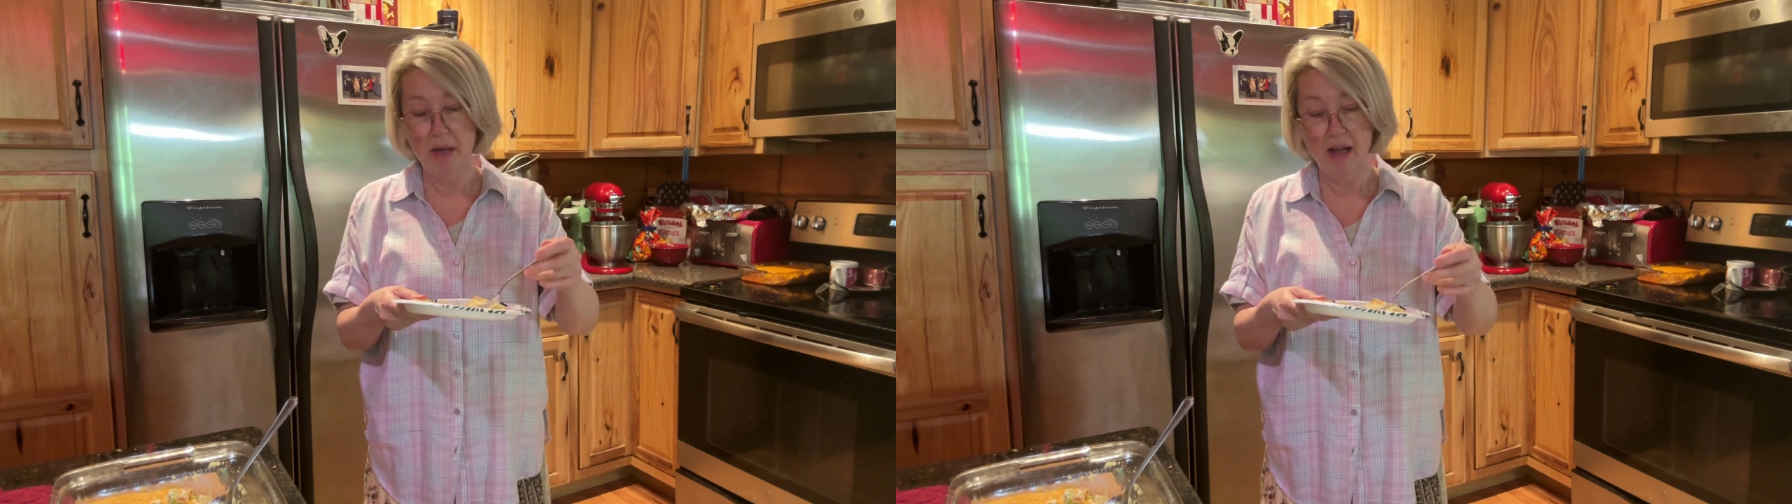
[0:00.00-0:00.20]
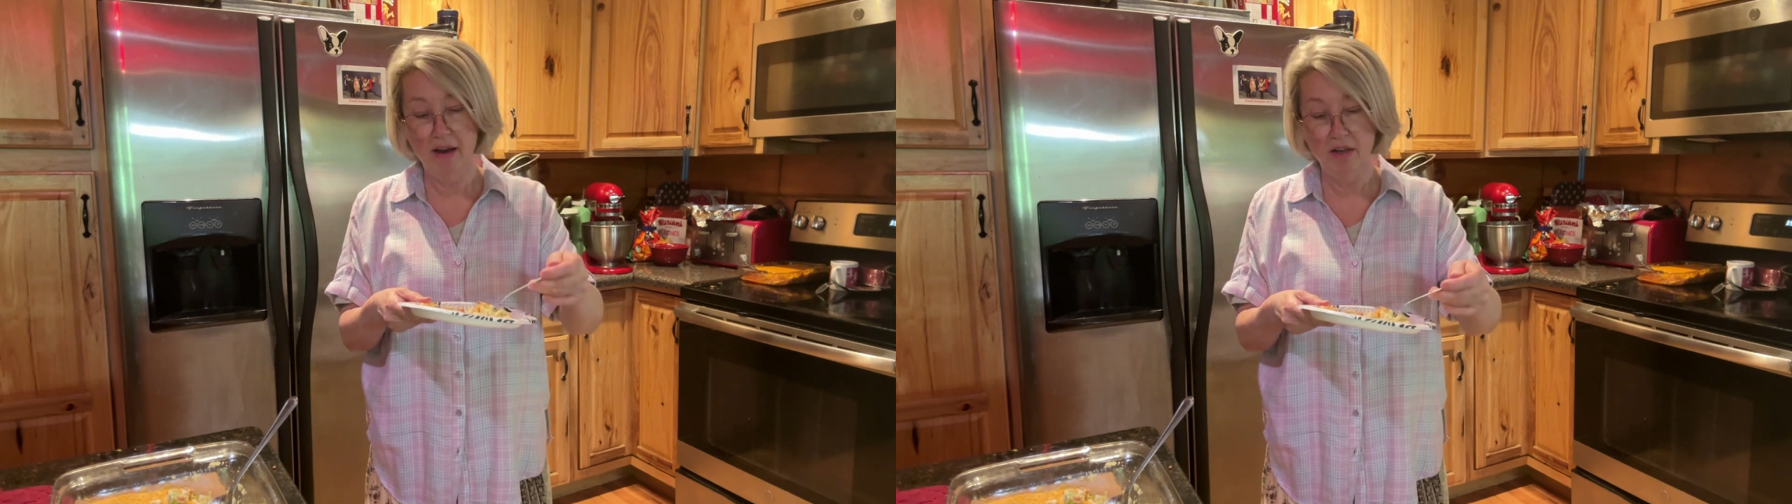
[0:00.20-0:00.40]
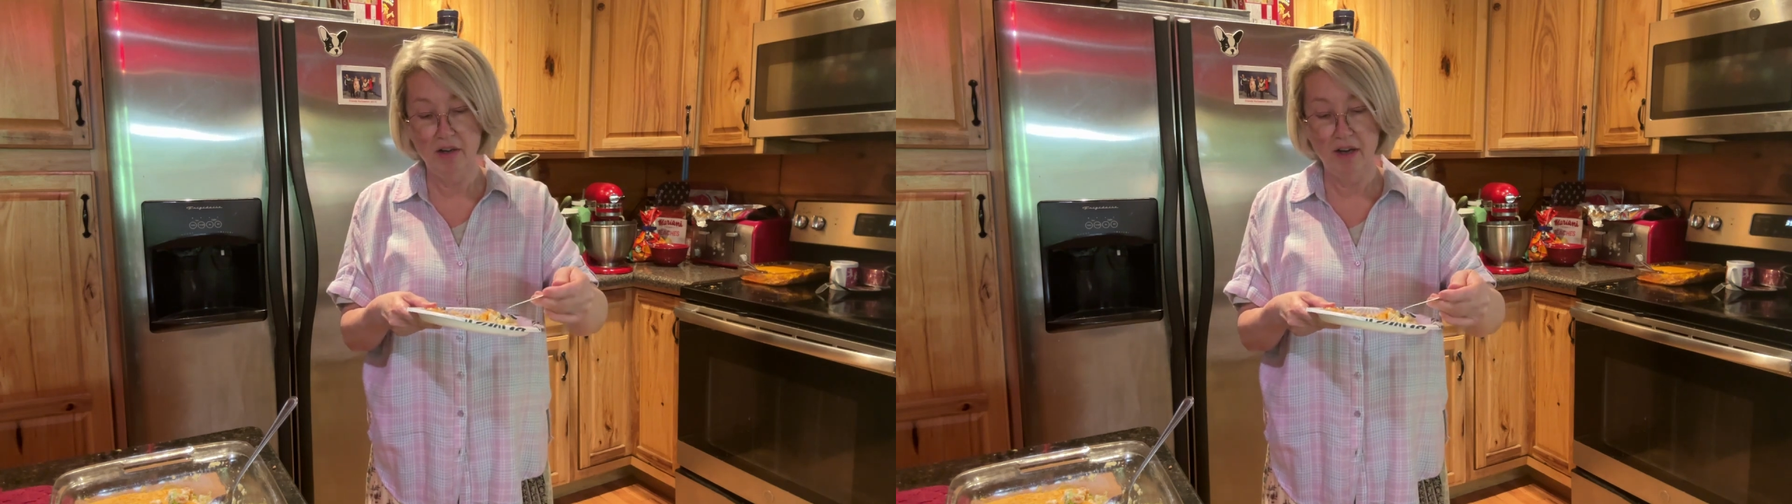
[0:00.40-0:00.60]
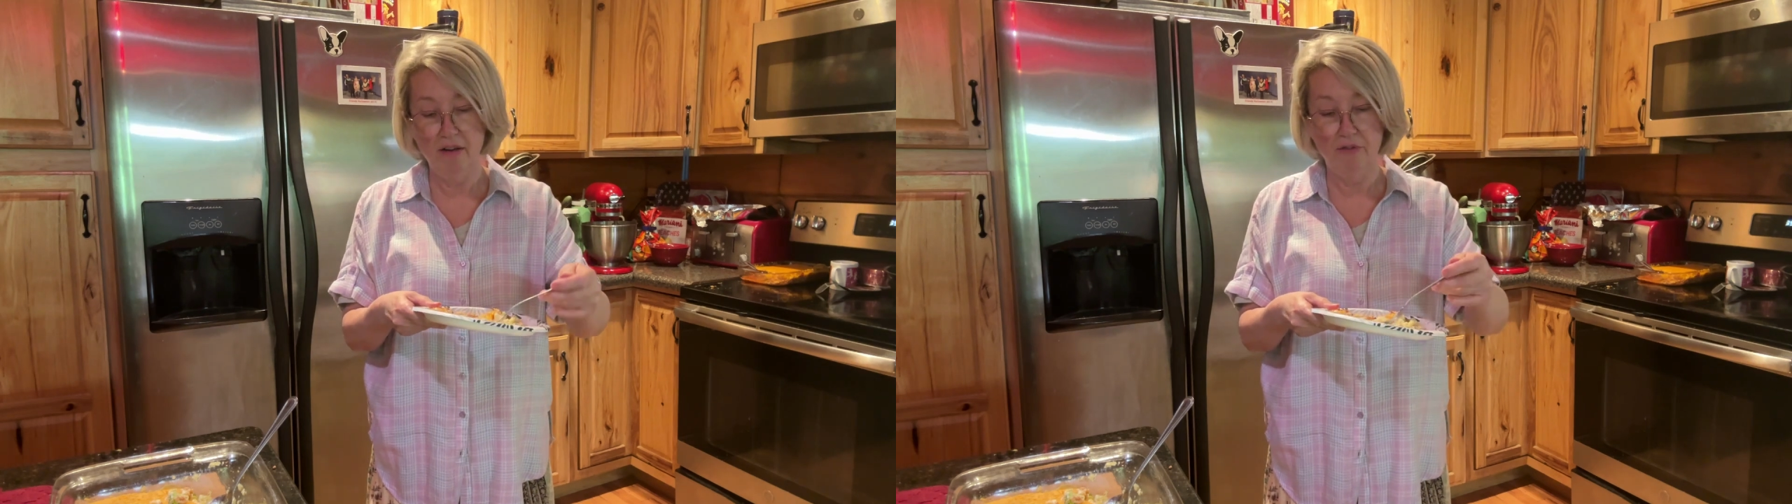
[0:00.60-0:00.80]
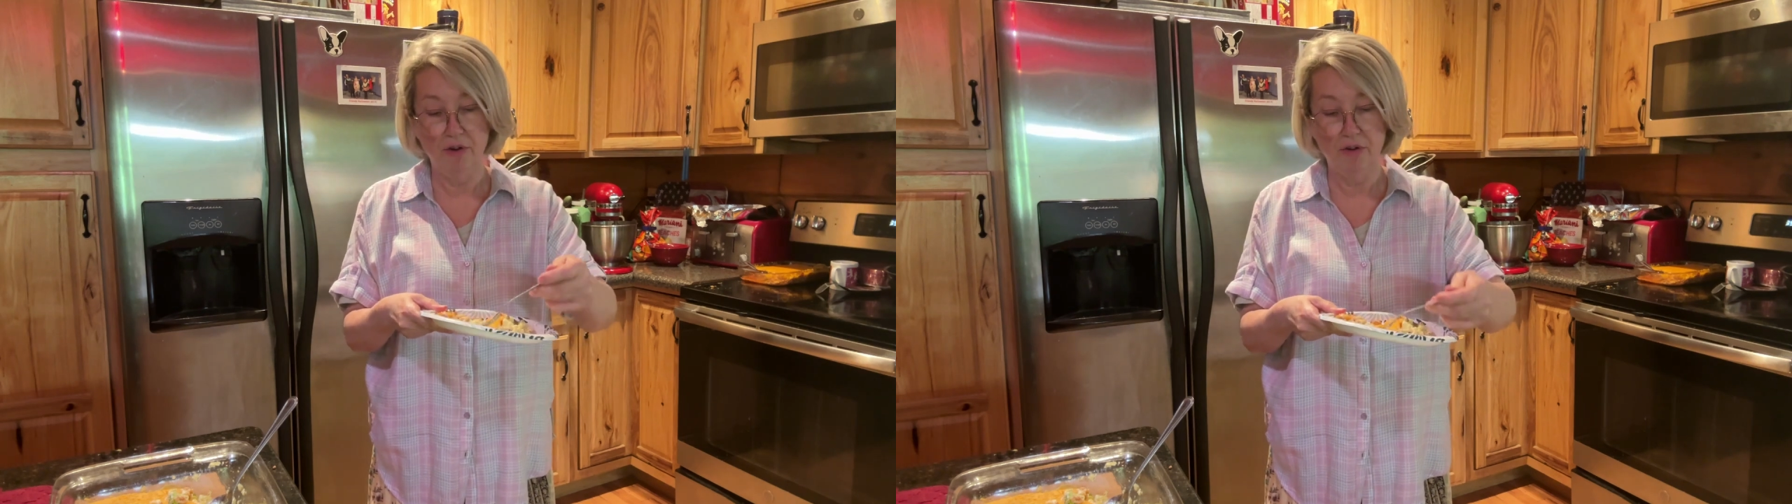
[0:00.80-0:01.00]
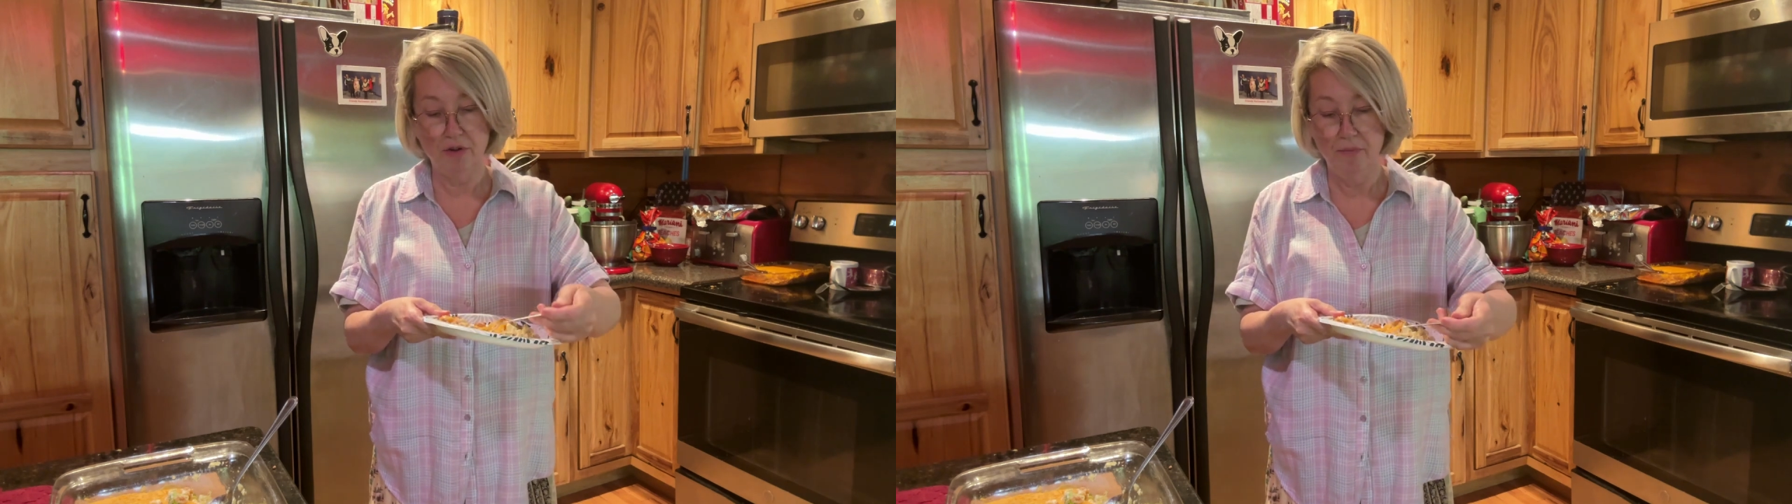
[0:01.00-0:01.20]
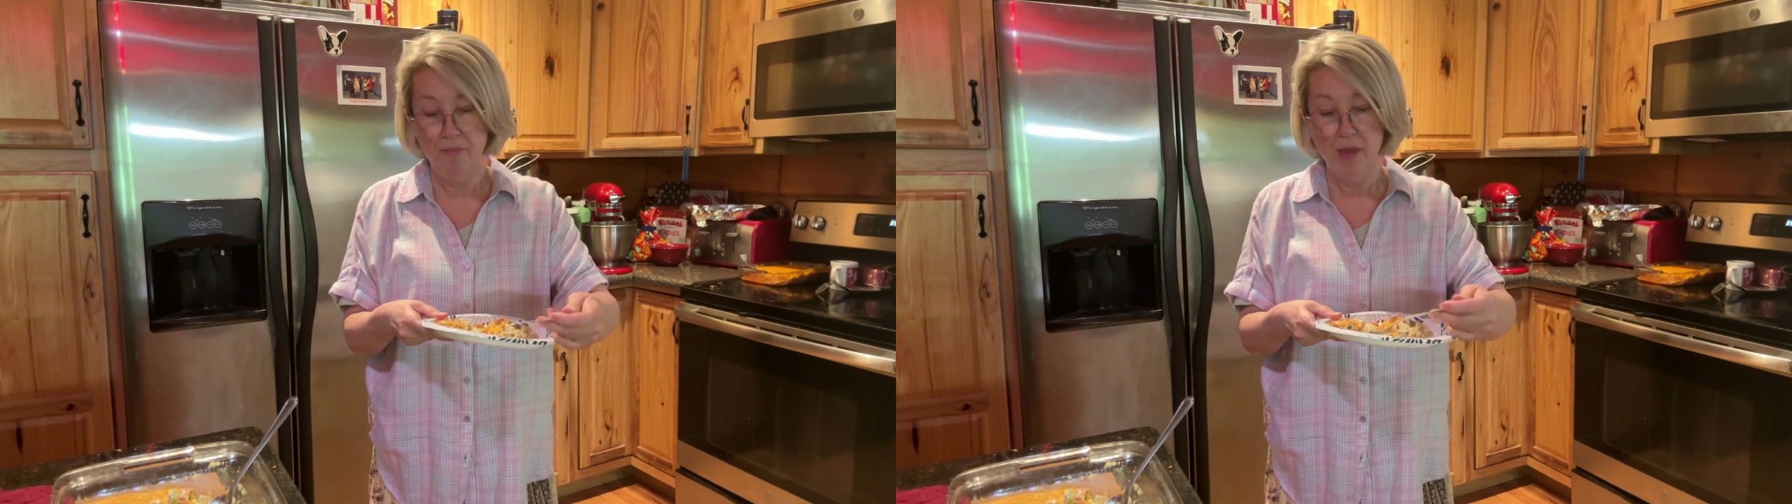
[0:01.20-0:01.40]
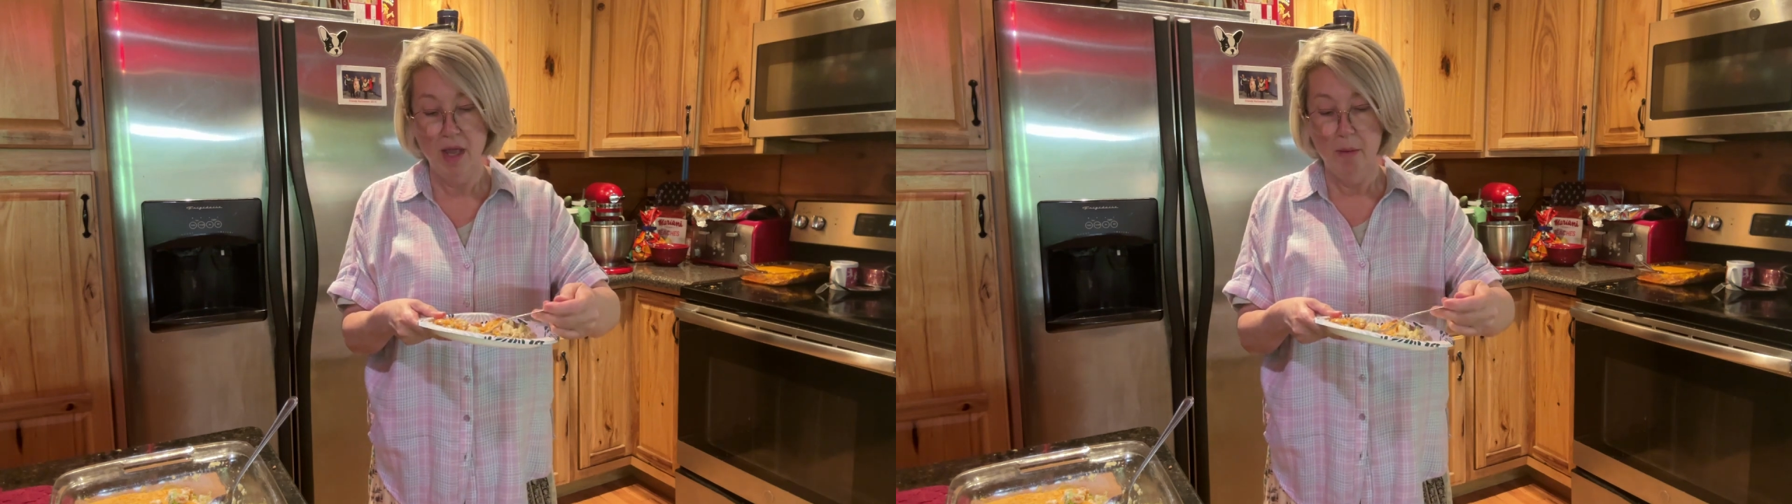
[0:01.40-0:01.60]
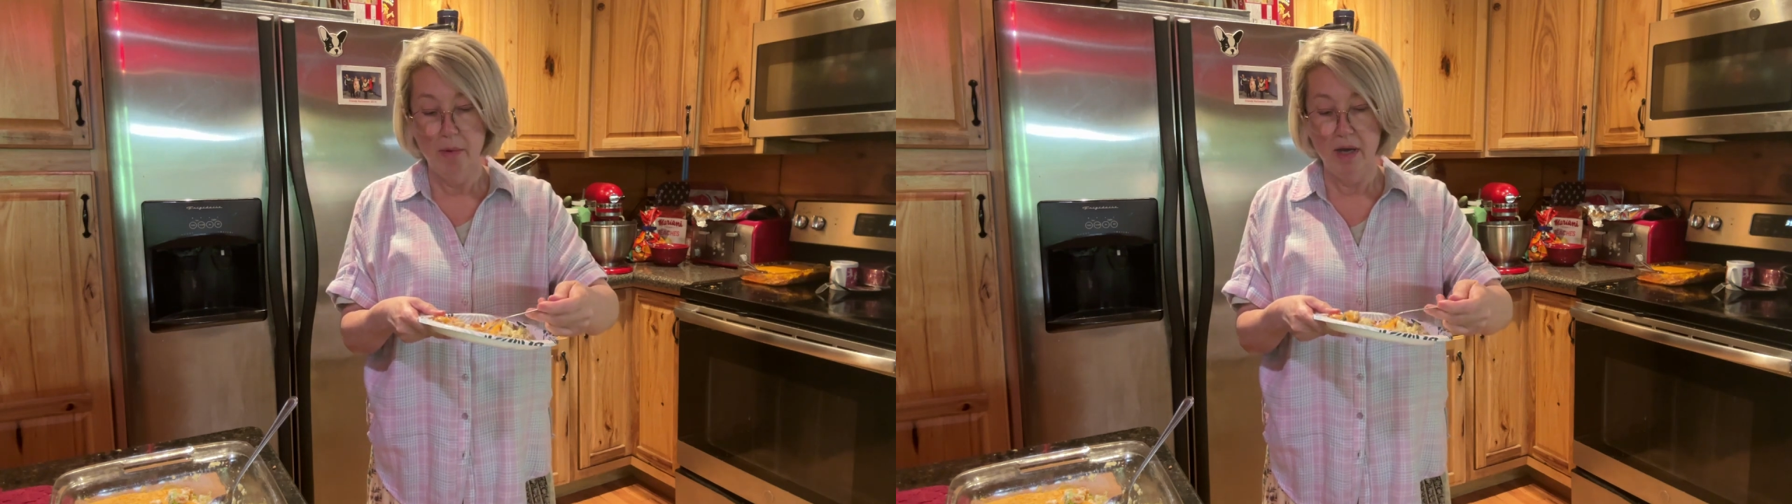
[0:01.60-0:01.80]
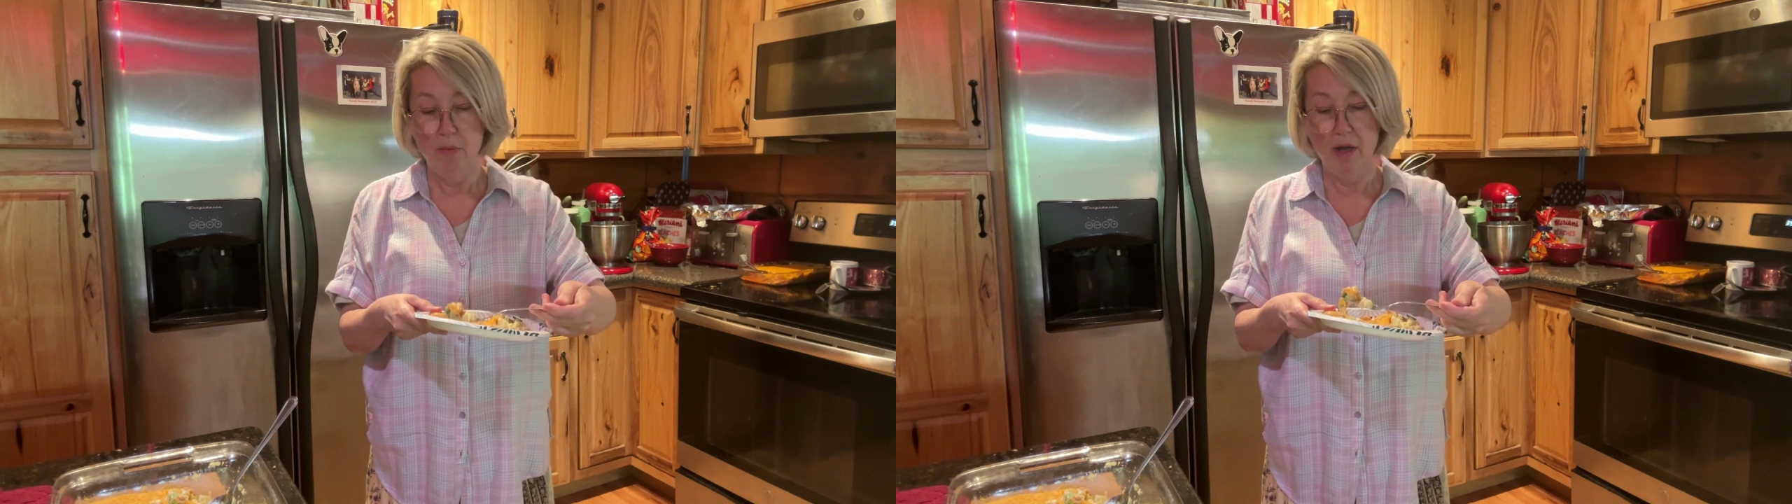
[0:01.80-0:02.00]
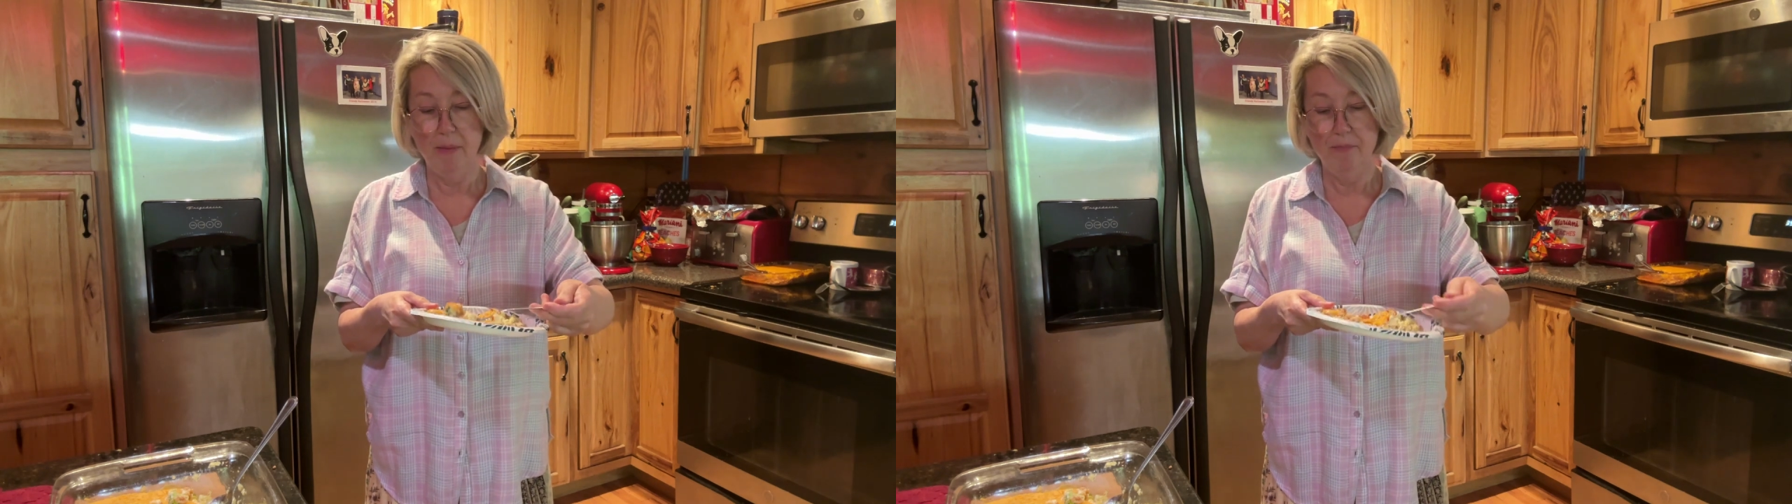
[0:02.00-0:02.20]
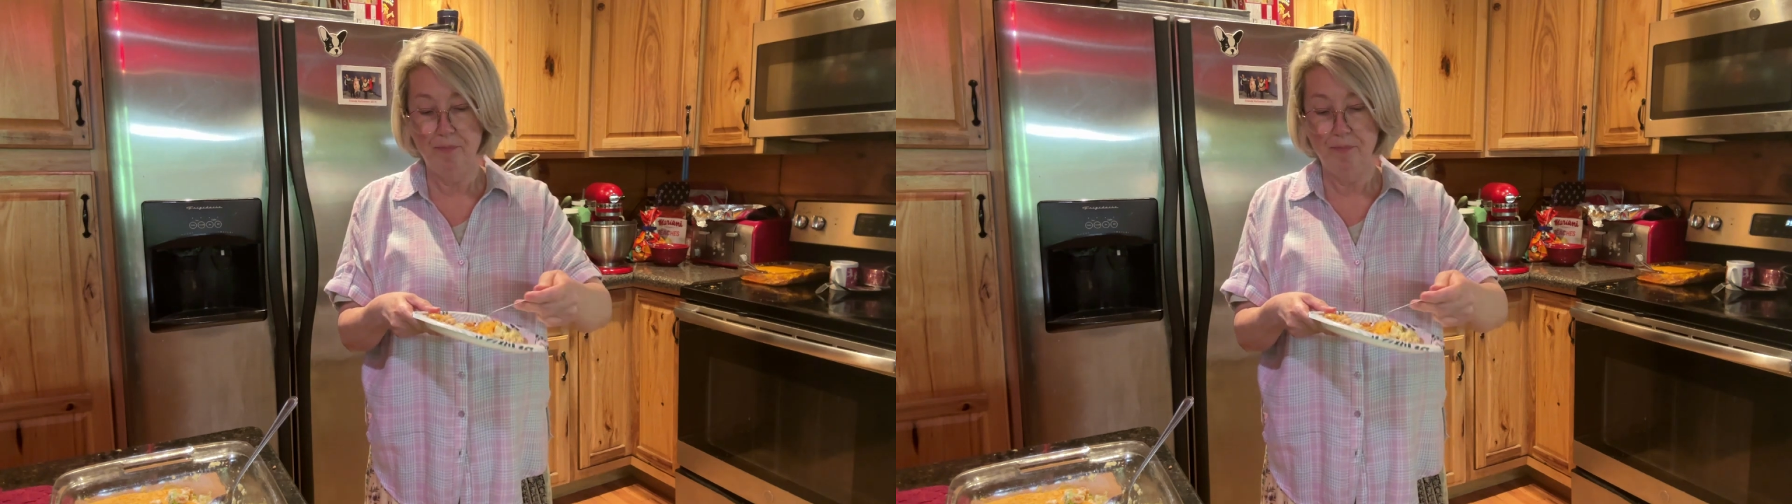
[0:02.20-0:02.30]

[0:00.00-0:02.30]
kind of little difference. Anyway,